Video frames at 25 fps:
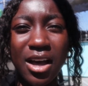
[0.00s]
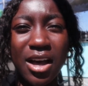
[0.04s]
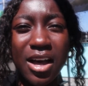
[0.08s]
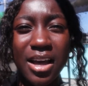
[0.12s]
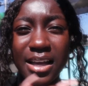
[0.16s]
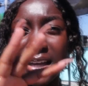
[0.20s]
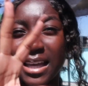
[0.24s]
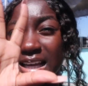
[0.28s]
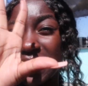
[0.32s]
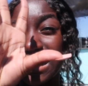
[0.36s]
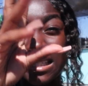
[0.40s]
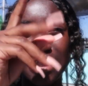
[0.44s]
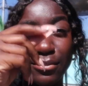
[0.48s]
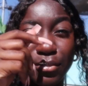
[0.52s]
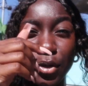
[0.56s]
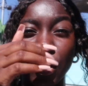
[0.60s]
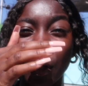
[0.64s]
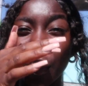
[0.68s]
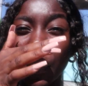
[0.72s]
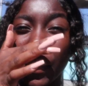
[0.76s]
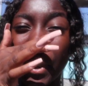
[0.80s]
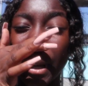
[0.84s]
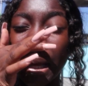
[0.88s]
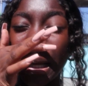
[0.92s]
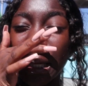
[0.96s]
There's some
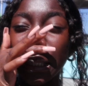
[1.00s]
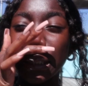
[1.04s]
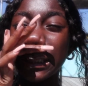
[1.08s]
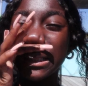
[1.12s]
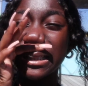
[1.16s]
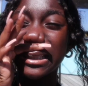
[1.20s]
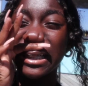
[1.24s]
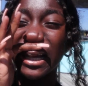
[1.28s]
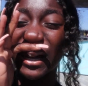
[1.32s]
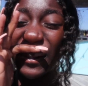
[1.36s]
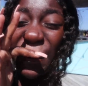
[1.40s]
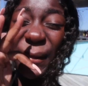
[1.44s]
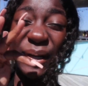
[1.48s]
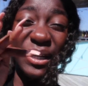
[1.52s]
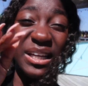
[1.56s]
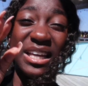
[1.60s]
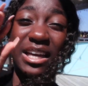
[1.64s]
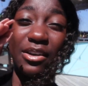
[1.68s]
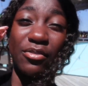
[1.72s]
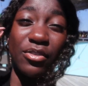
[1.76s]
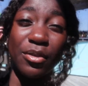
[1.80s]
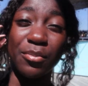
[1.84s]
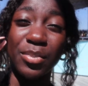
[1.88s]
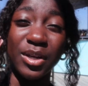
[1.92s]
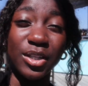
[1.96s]
cute pics. I'm only here
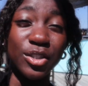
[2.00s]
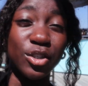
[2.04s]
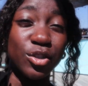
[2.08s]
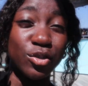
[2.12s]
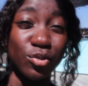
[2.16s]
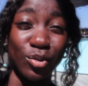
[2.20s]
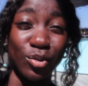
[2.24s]
for the pictures,